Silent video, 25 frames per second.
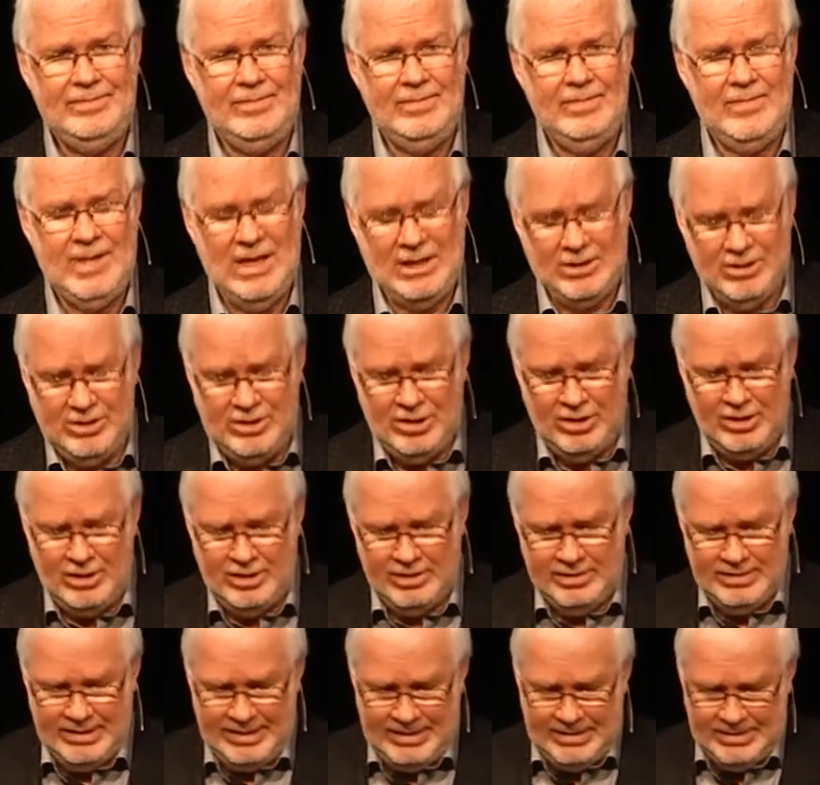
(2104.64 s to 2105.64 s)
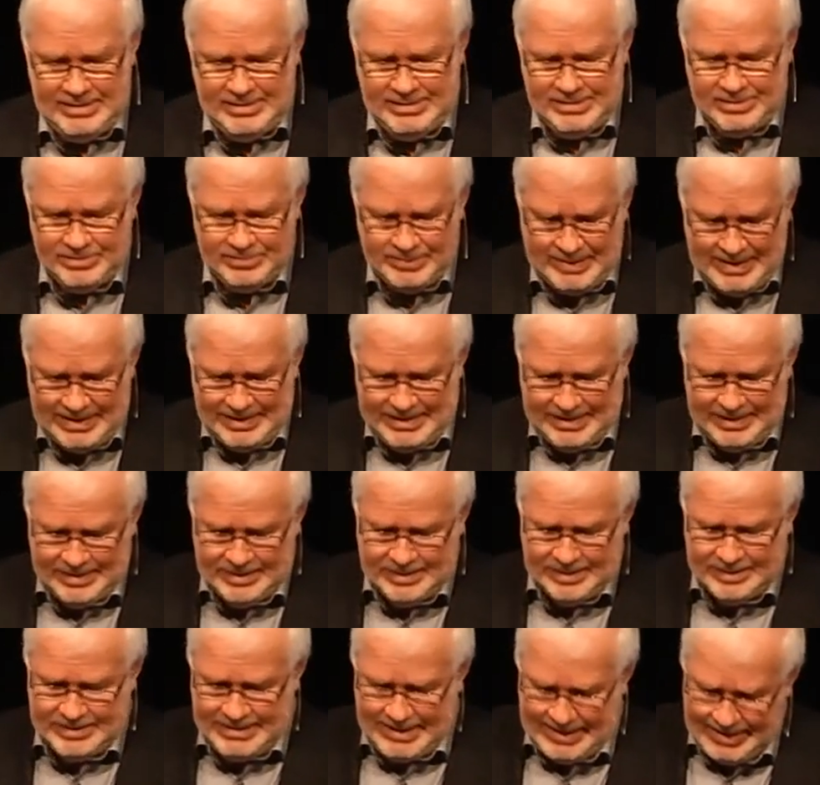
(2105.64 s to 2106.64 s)
that God is ready
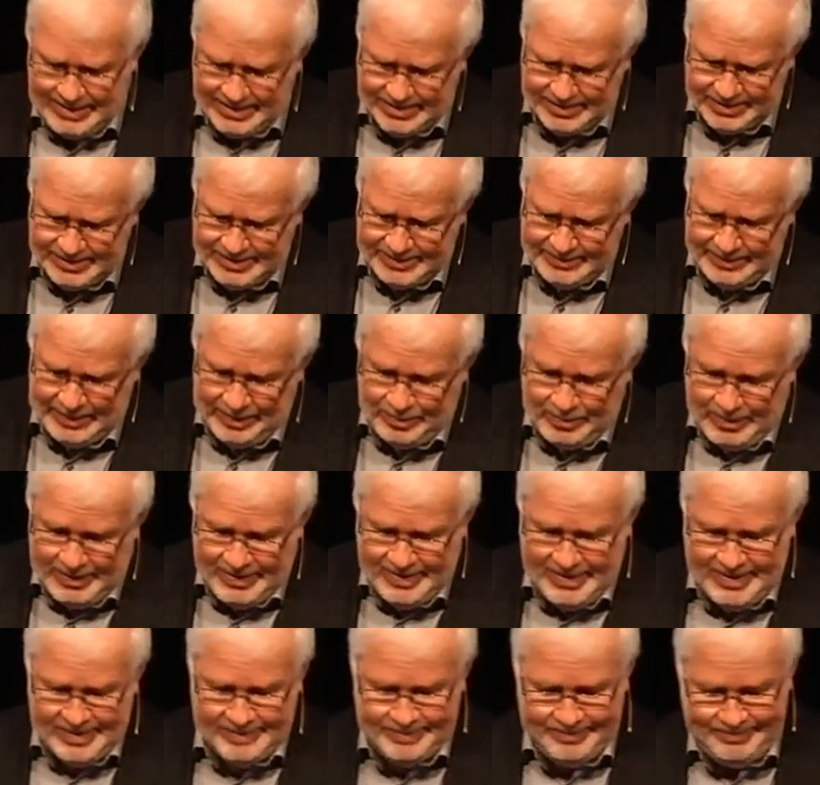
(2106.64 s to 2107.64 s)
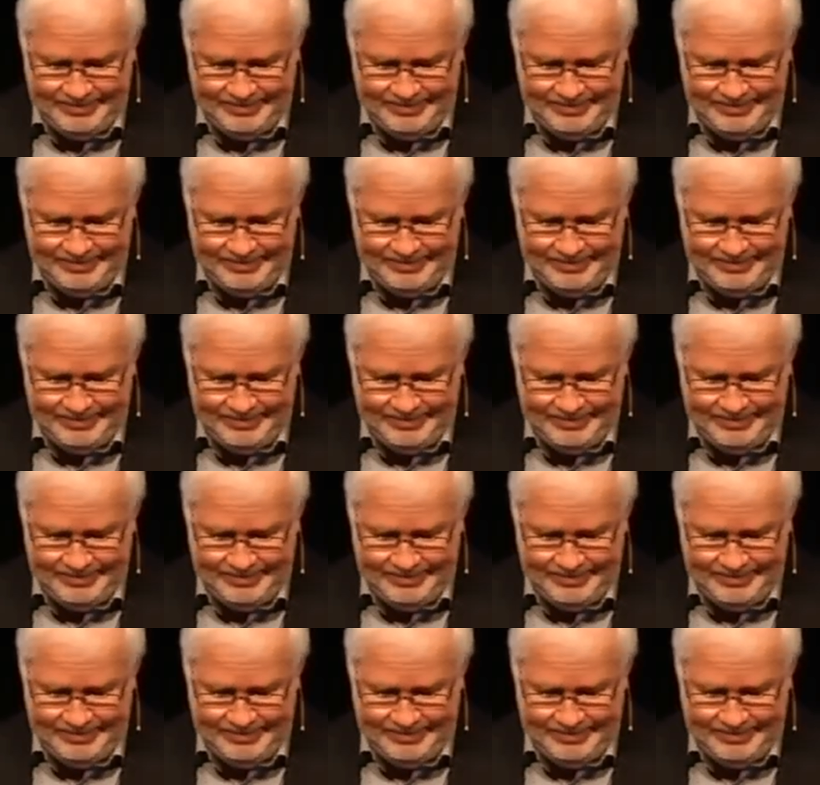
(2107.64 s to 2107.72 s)
to take us to be with him.